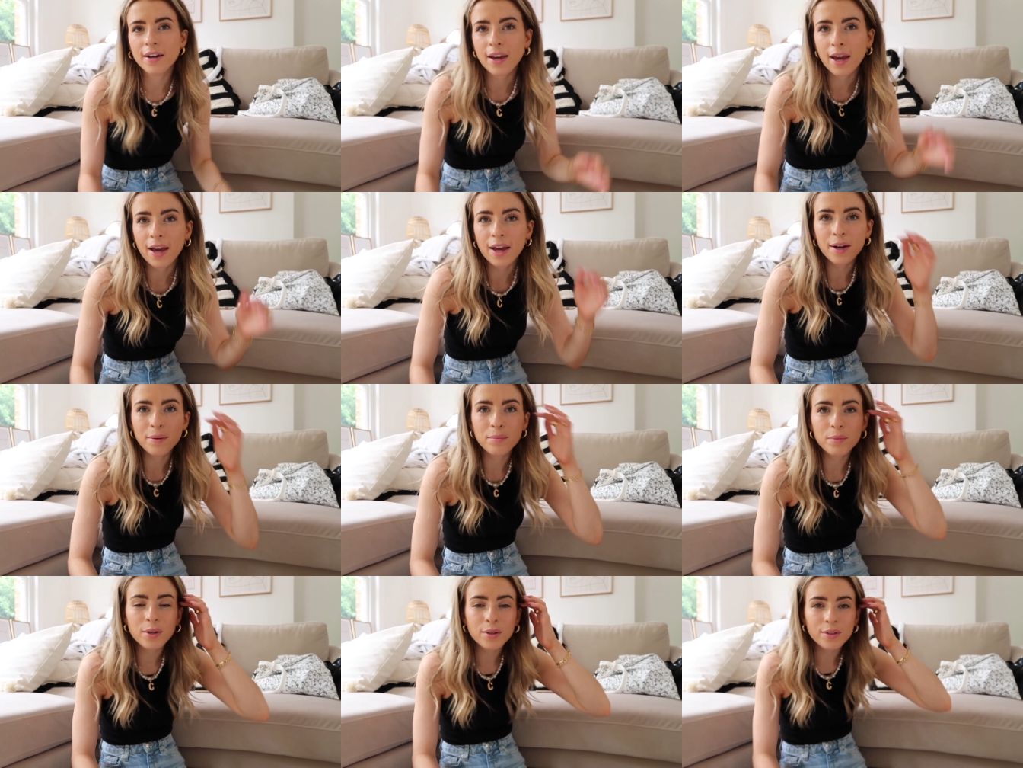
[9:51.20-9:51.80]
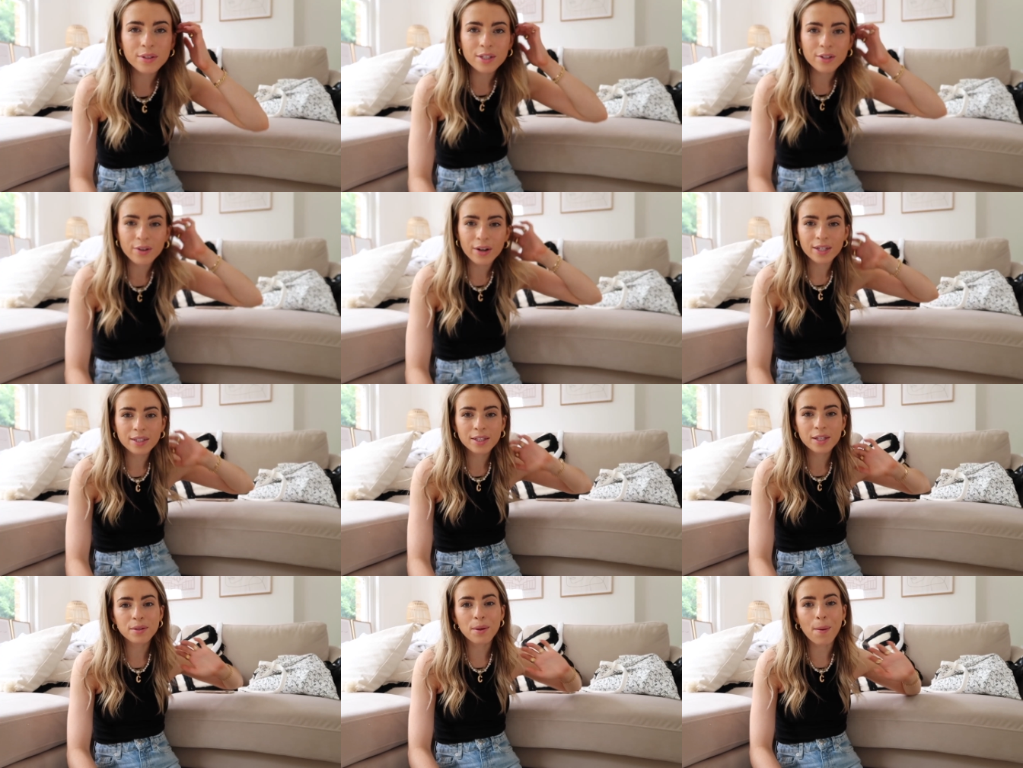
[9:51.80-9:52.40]
Okay, I'm using
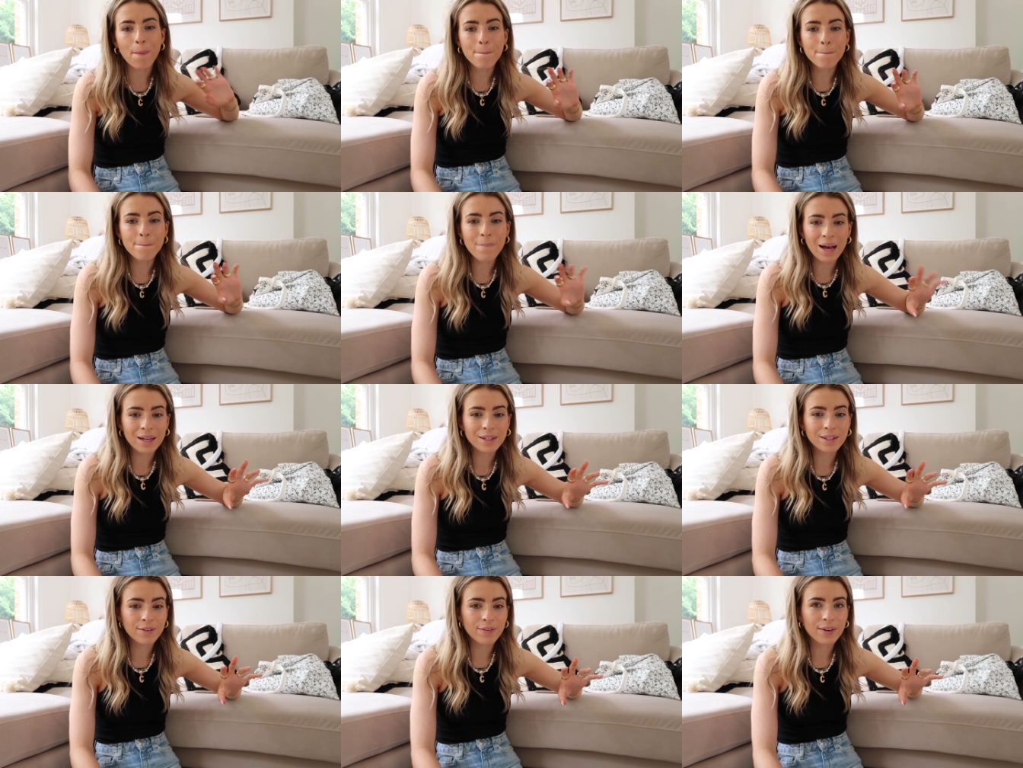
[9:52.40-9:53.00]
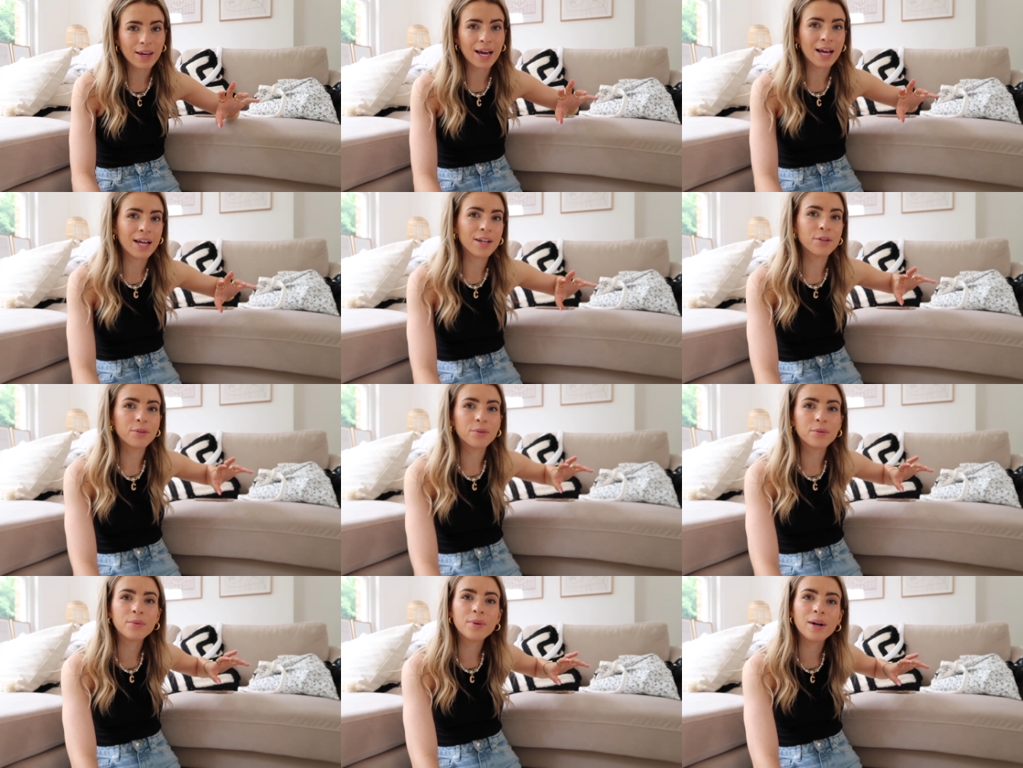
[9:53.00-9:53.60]
Grace's massive
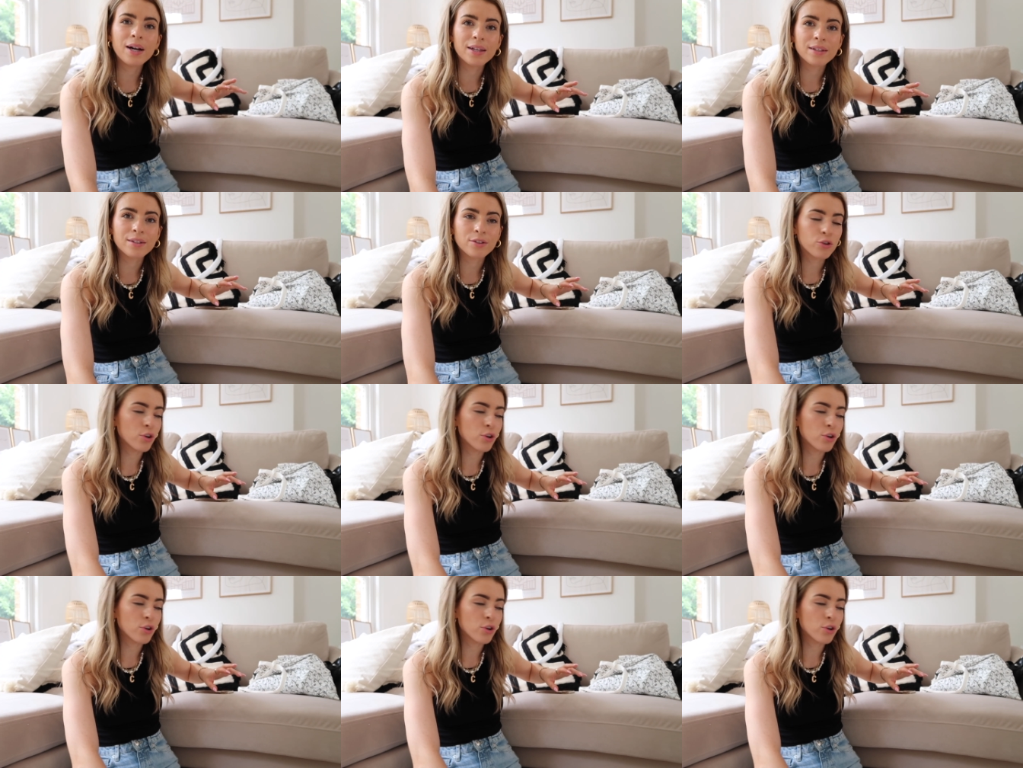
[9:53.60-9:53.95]
candle as a